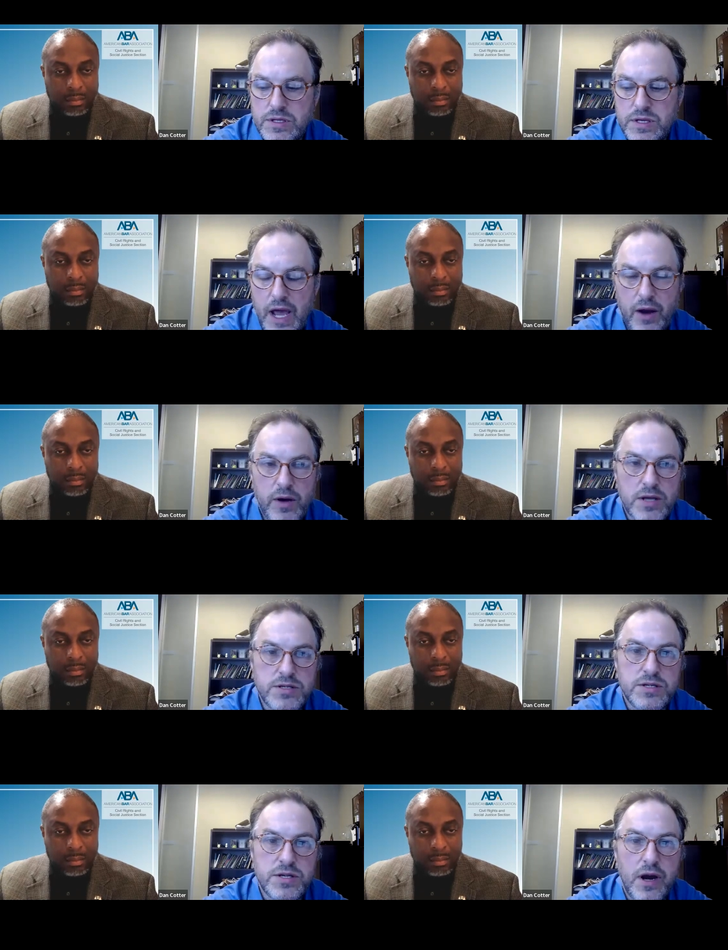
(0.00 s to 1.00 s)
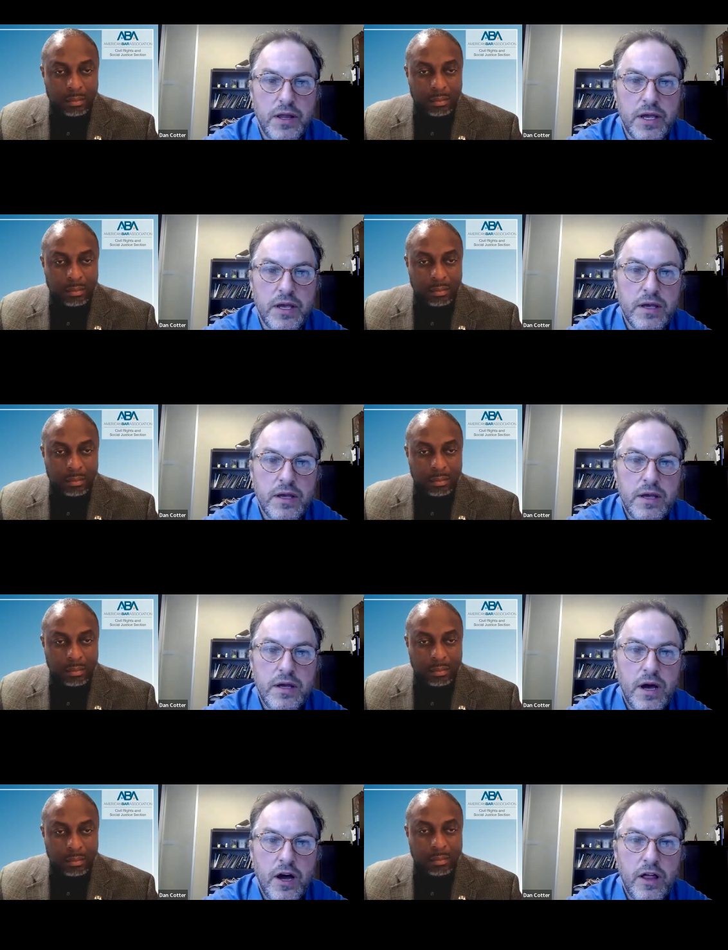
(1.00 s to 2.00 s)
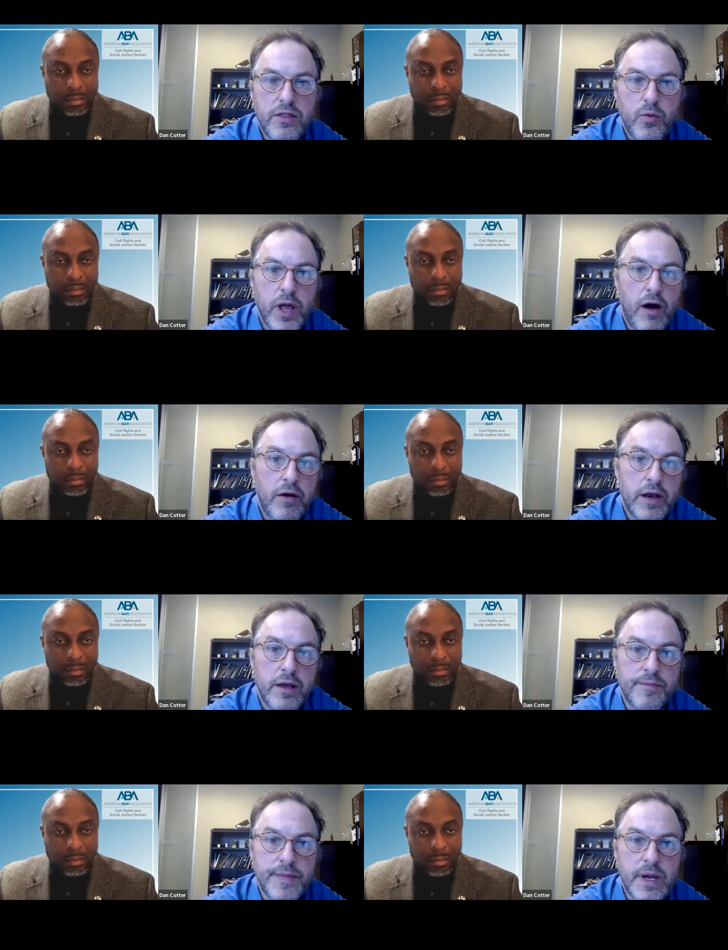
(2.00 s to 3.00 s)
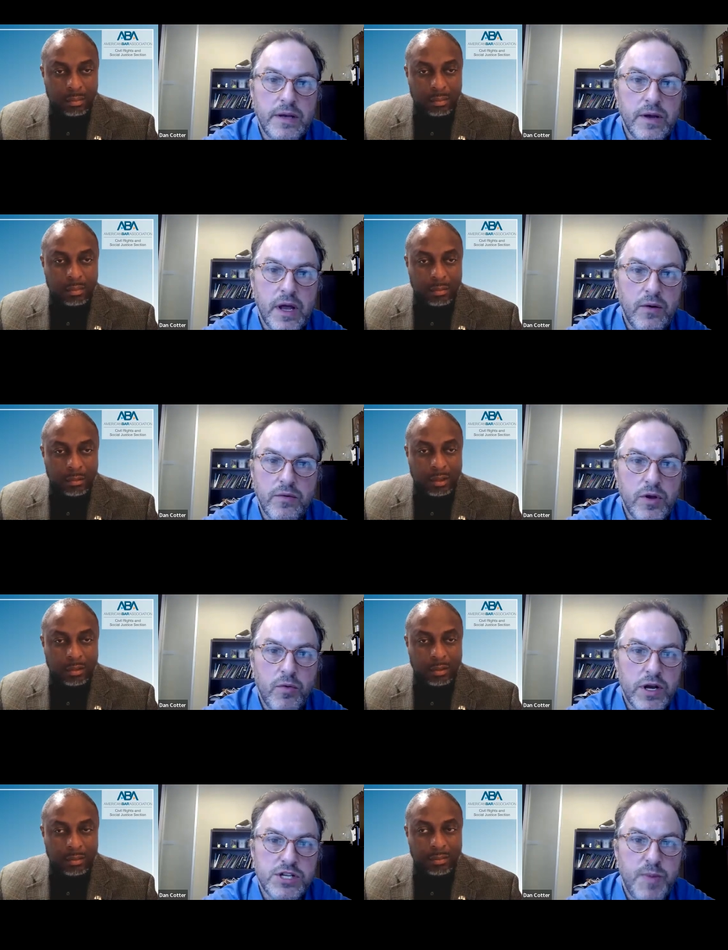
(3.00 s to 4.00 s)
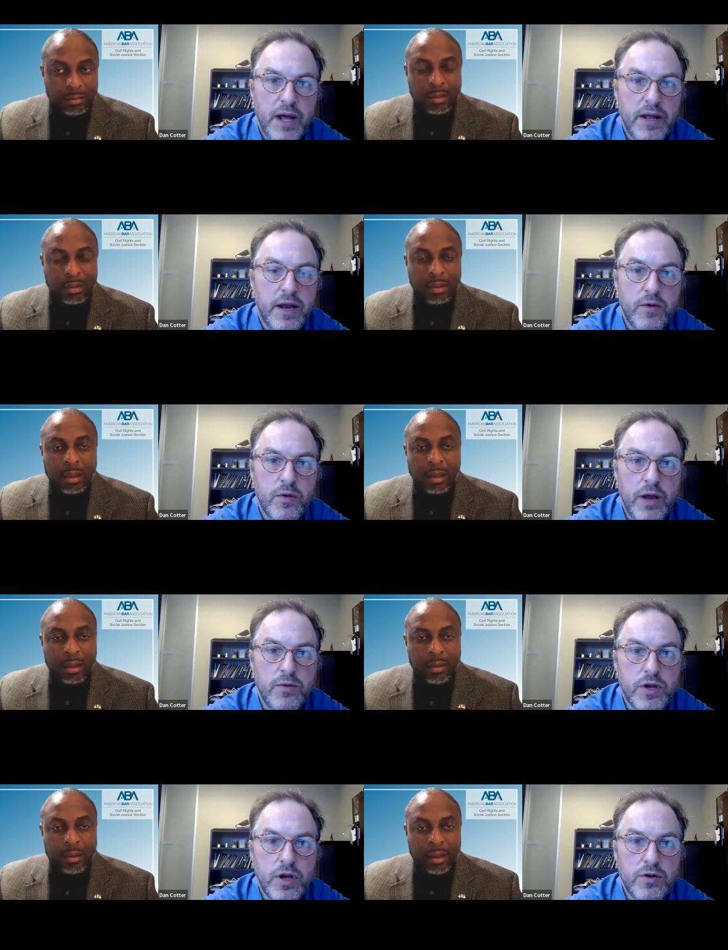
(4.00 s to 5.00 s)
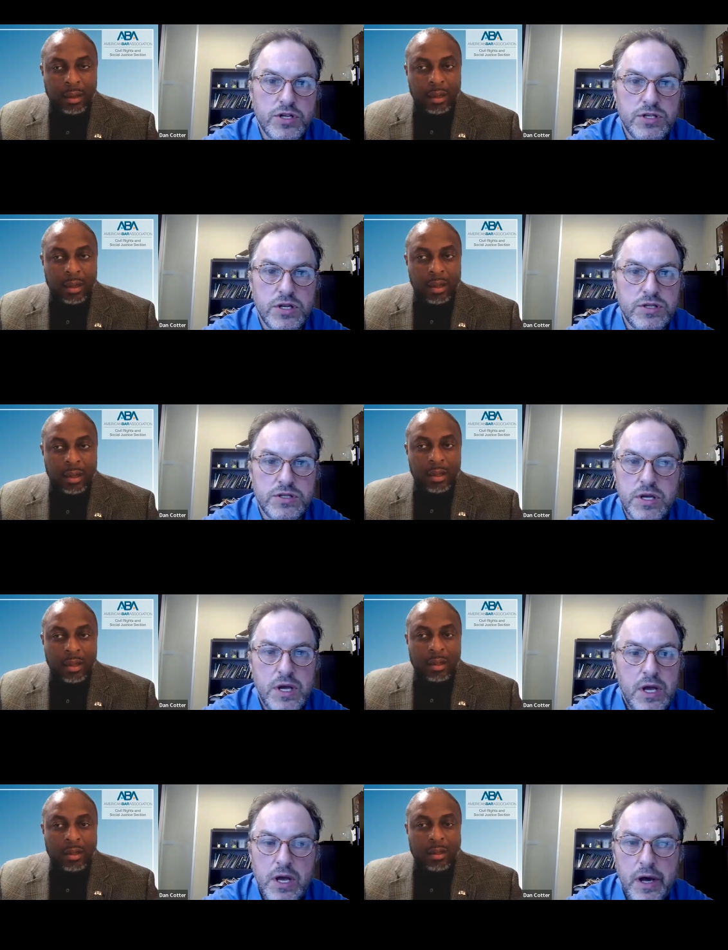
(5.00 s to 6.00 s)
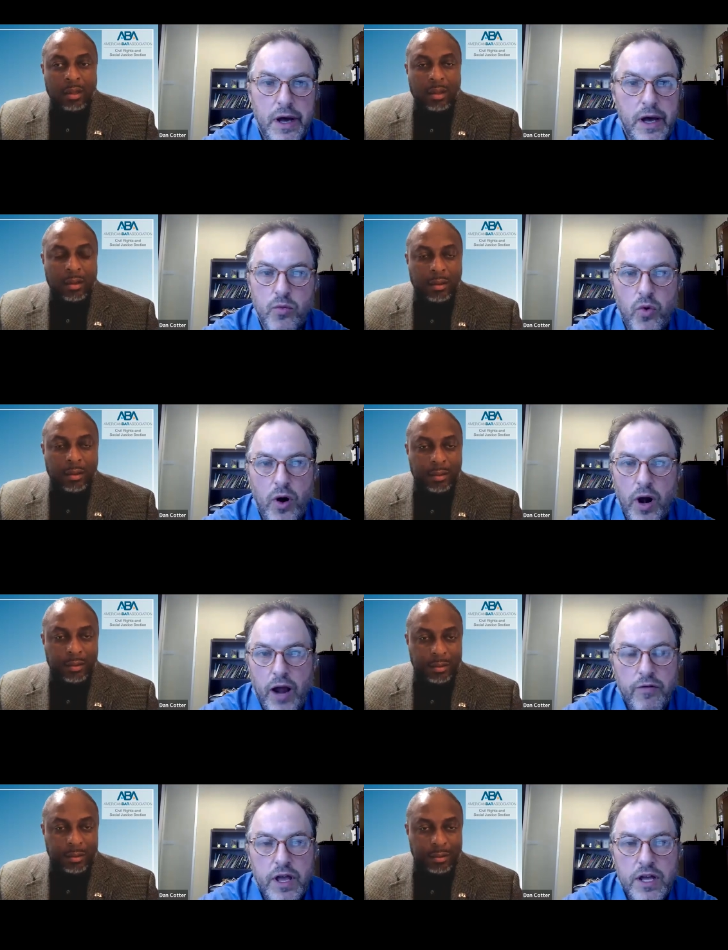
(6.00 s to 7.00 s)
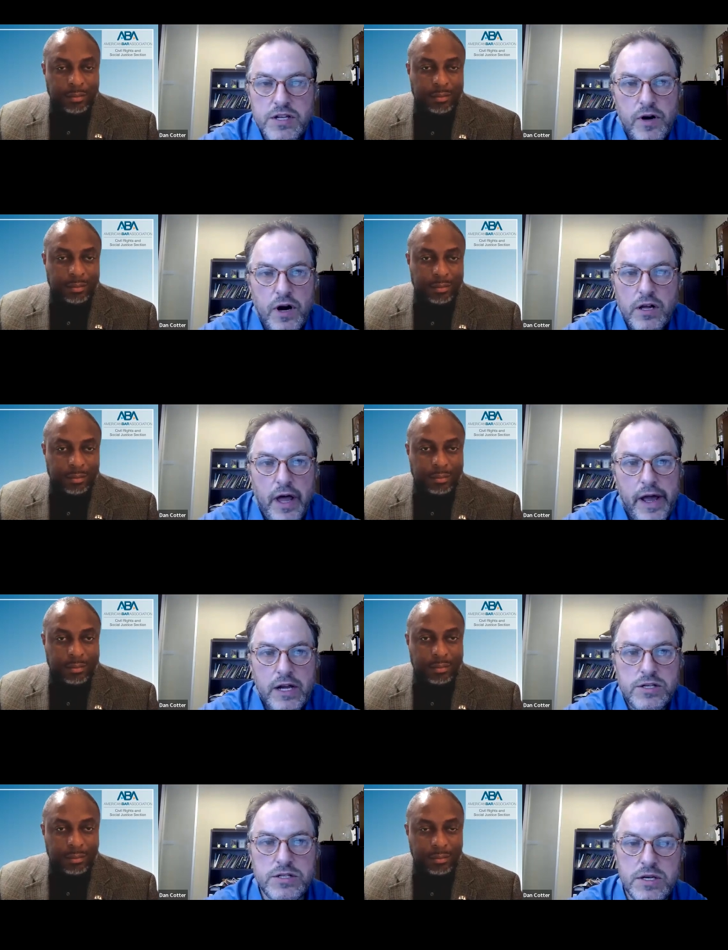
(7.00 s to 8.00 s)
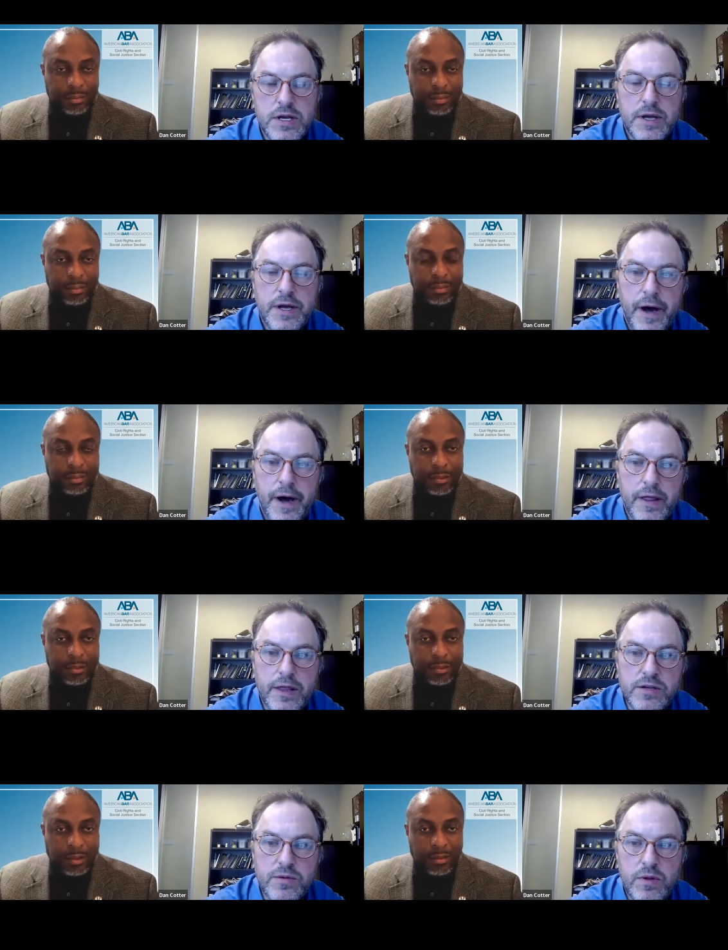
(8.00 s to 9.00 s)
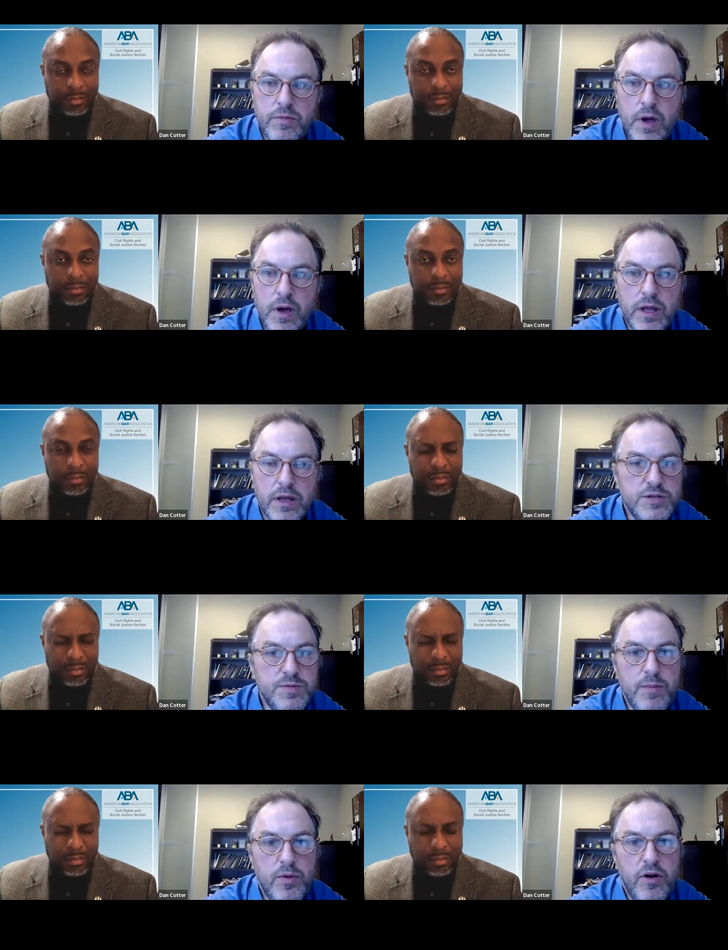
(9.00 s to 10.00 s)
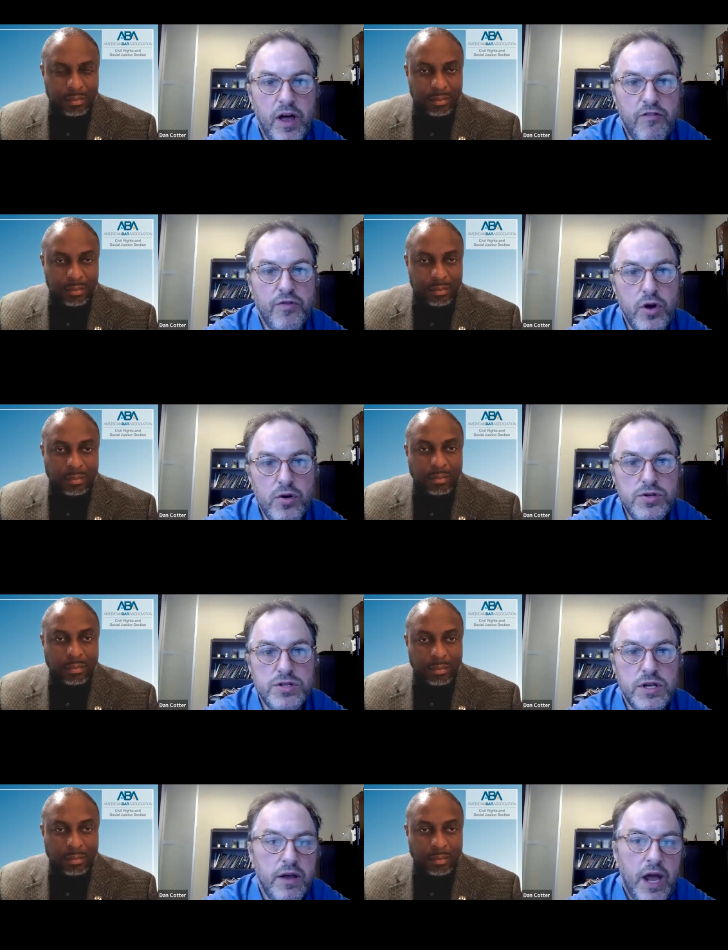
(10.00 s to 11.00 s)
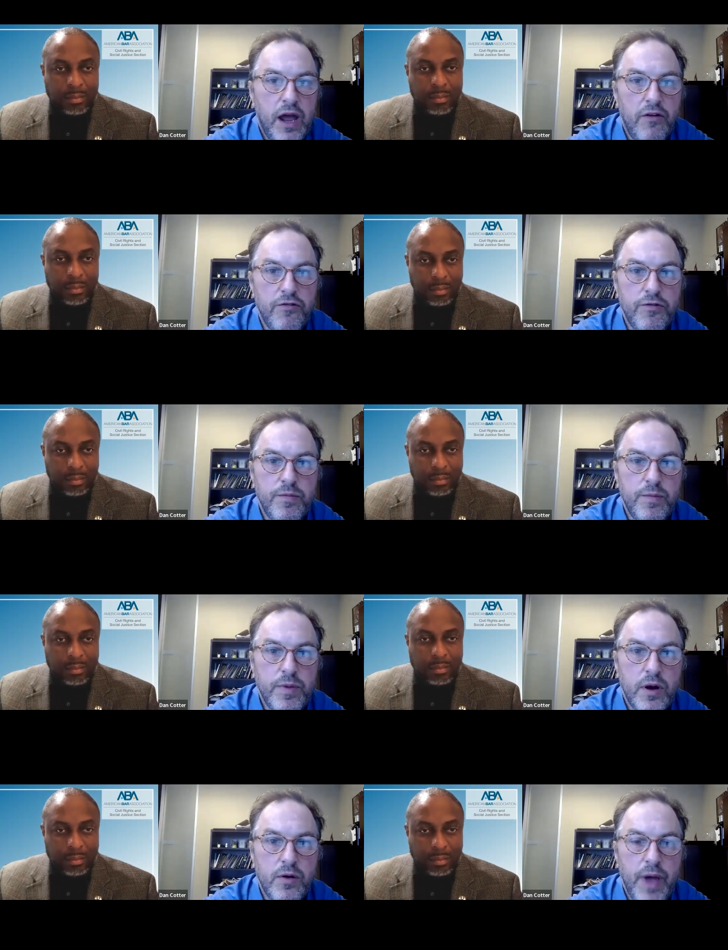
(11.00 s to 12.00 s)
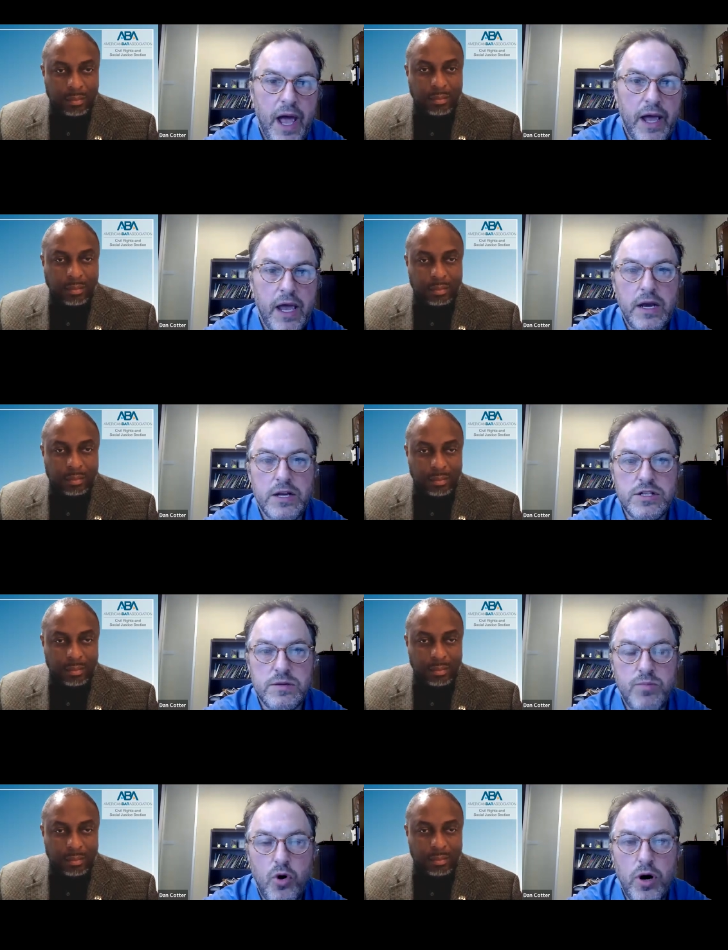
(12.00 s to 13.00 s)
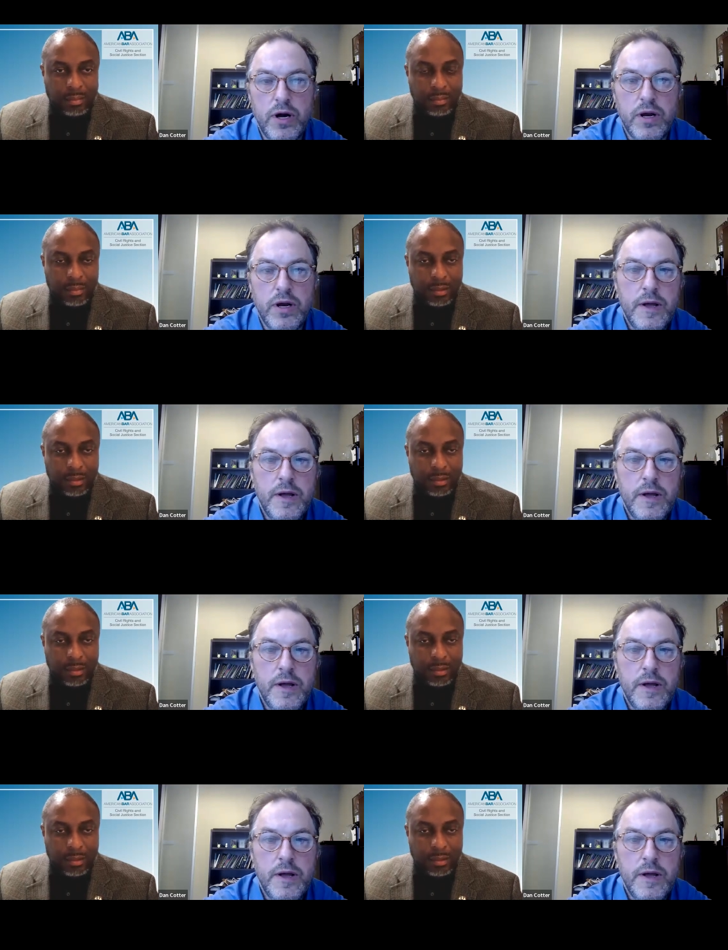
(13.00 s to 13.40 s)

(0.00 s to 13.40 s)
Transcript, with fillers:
Speaker 1: is not necessarily uh, the reality. And, and you wouldn't expect that, right? You know, just as uh, we're advocates for our clients, uh, the, the, again, these people have views and they have, you know, backing and support,